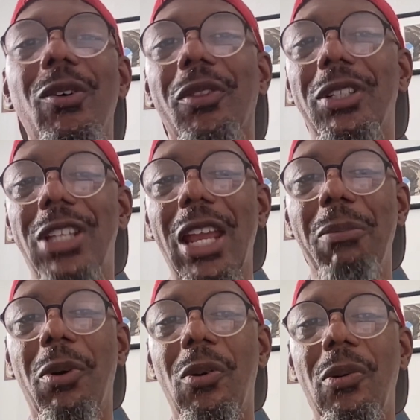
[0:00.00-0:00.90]
on the
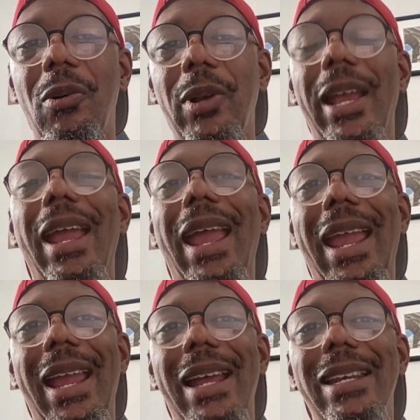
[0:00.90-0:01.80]
table
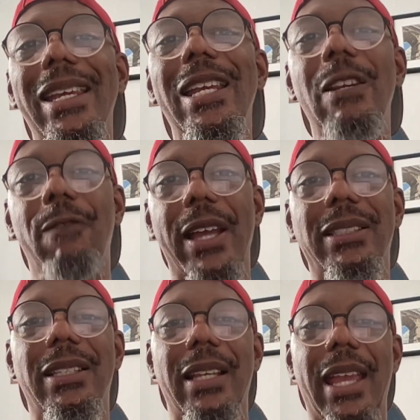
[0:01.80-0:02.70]
and
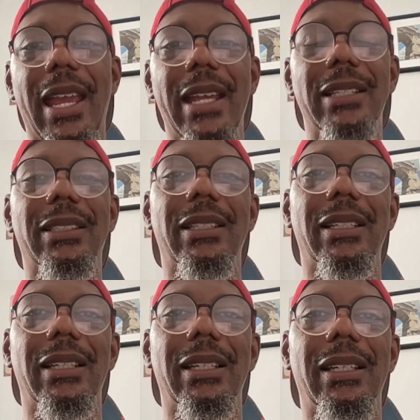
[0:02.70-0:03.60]
invest the gains.
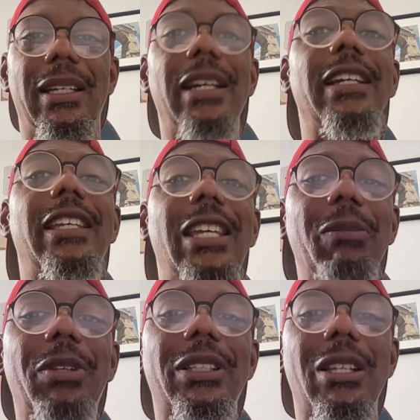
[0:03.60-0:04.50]

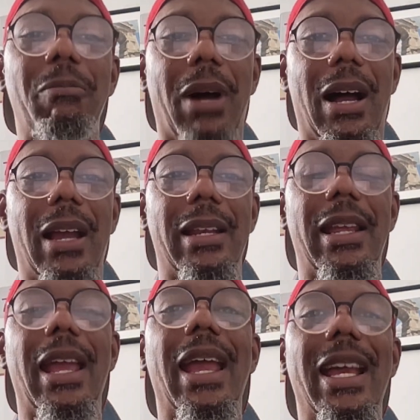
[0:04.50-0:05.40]
Keep this in
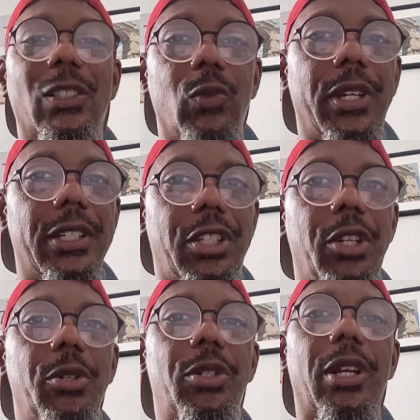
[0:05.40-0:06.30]
mind as we
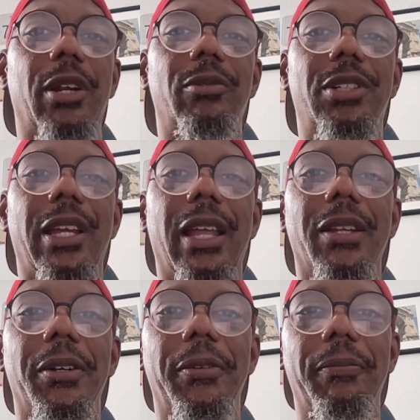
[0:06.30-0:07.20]
continue to learn together.